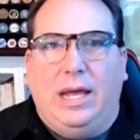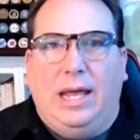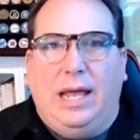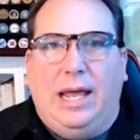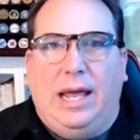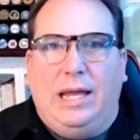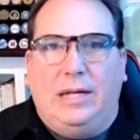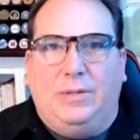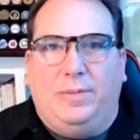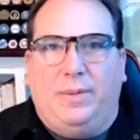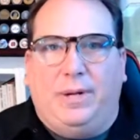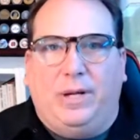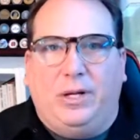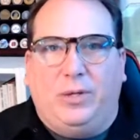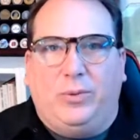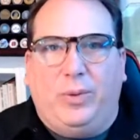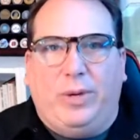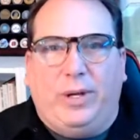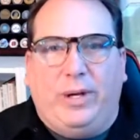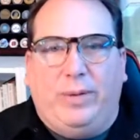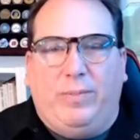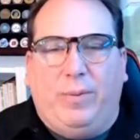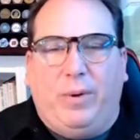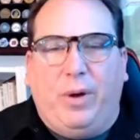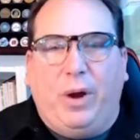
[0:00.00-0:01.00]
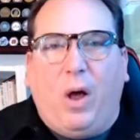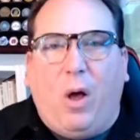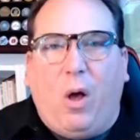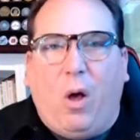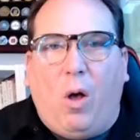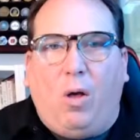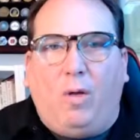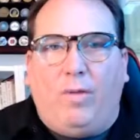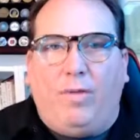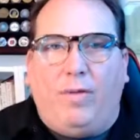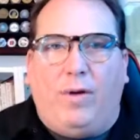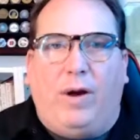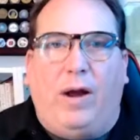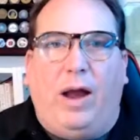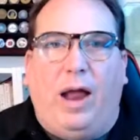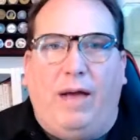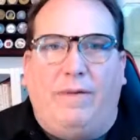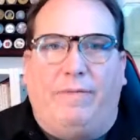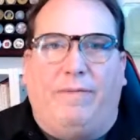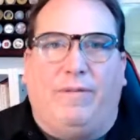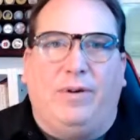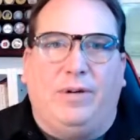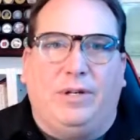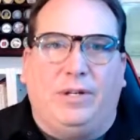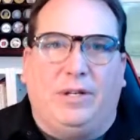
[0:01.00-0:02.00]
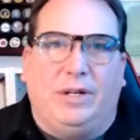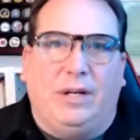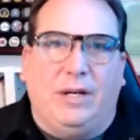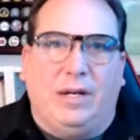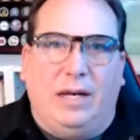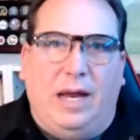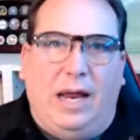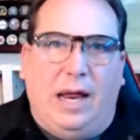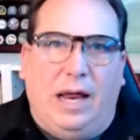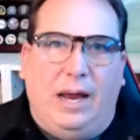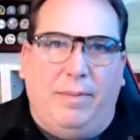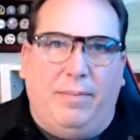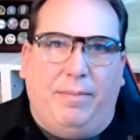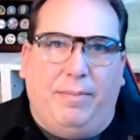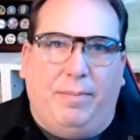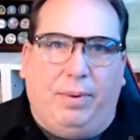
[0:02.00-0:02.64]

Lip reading: is because we put all of our efforts and